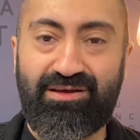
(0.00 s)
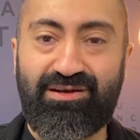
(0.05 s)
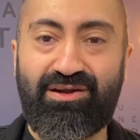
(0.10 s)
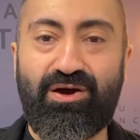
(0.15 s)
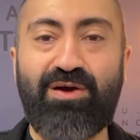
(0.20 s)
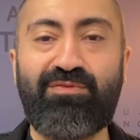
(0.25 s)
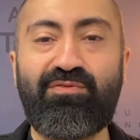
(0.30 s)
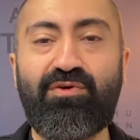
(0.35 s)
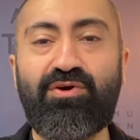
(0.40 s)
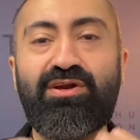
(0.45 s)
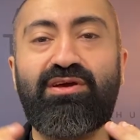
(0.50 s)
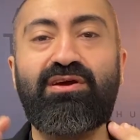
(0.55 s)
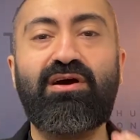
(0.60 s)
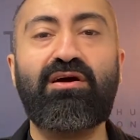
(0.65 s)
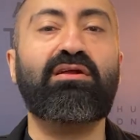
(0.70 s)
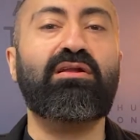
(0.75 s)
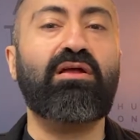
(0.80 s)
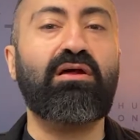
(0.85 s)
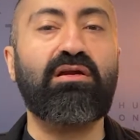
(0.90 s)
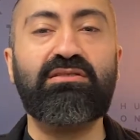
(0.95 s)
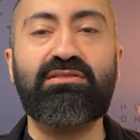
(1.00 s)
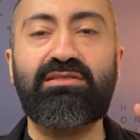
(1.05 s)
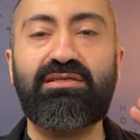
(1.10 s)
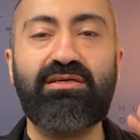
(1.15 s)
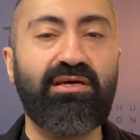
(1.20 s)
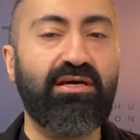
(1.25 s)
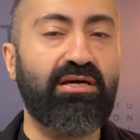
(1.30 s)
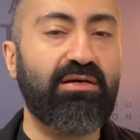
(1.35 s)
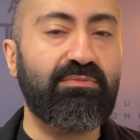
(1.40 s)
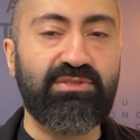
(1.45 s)
Now I've already gotten a lot of
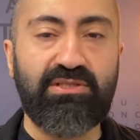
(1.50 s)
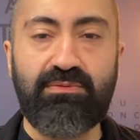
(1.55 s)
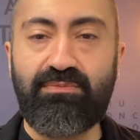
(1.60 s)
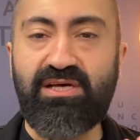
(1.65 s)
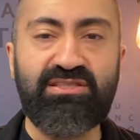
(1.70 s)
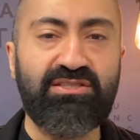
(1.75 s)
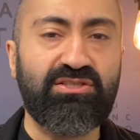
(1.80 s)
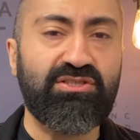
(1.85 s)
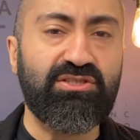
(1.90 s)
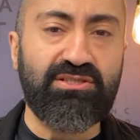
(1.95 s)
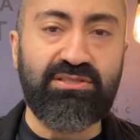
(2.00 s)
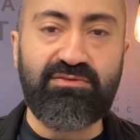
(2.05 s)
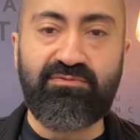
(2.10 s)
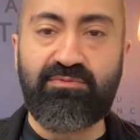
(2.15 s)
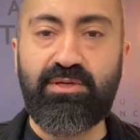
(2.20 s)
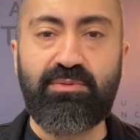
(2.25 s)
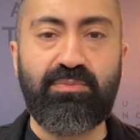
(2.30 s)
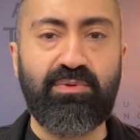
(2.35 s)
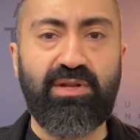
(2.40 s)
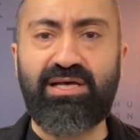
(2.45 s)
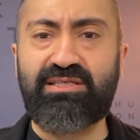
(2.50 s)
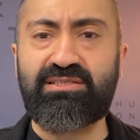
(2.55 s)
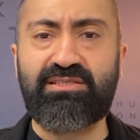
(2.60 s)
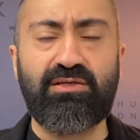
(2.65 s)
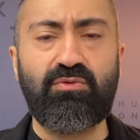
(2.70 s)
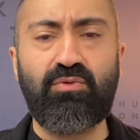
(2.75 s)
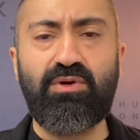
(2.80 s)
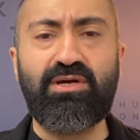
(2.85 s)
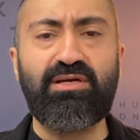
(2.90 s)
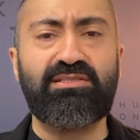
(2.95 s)
DMs and messages of people
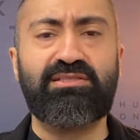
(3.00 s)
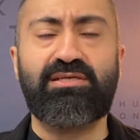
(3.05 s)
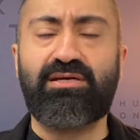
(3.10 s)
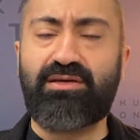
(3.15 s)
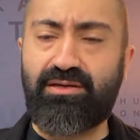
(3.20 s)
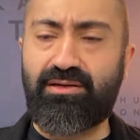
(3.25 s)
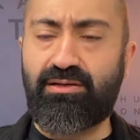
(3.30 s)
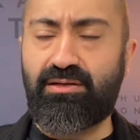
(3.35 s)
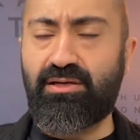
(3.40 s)
asking, wait a second,